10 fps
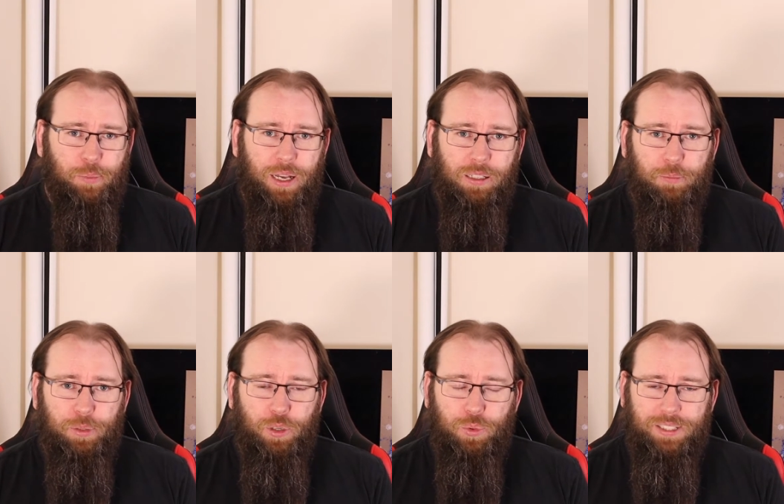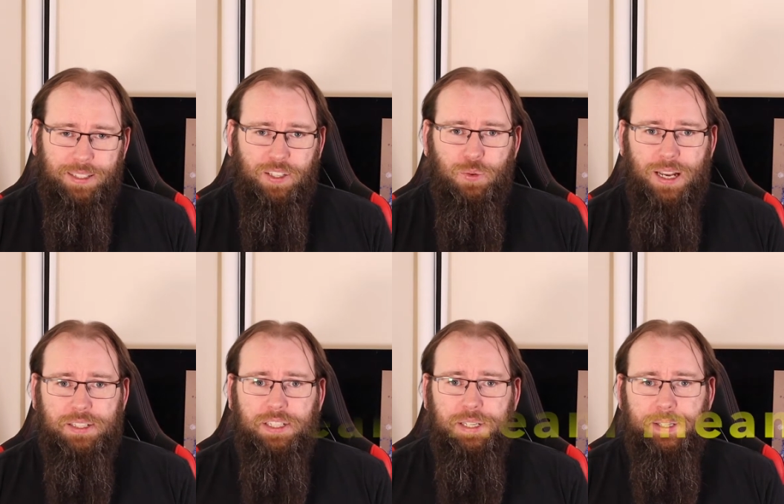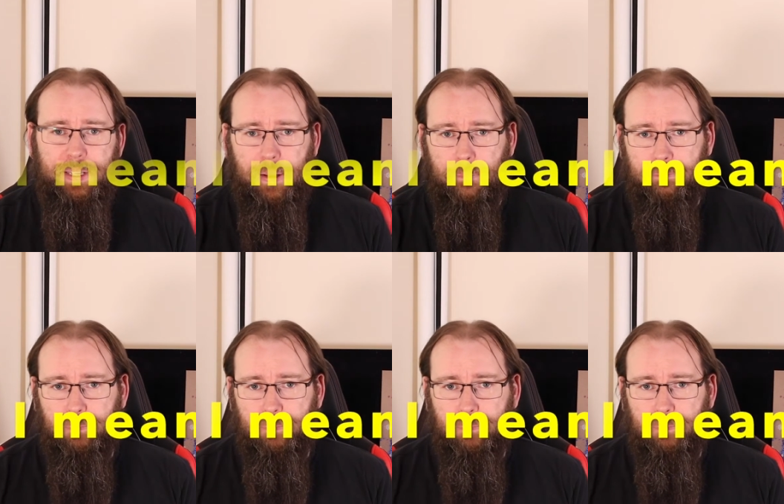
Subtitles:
pearl and blue with the two SGs and the